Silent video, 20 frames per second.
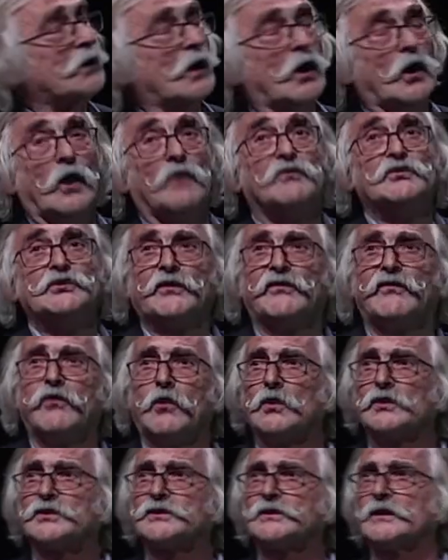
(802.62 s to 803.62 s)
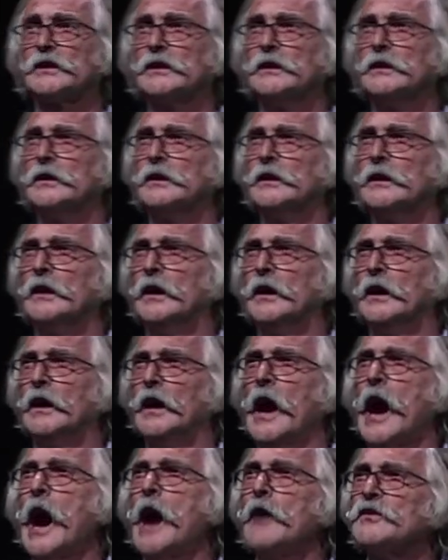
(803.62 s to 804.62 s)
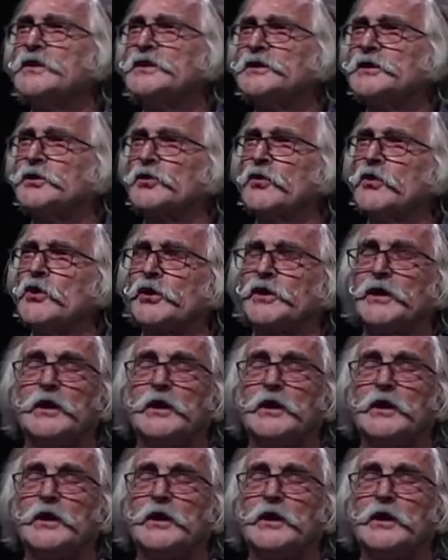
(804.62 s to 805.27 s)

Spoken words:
of the force. How is it working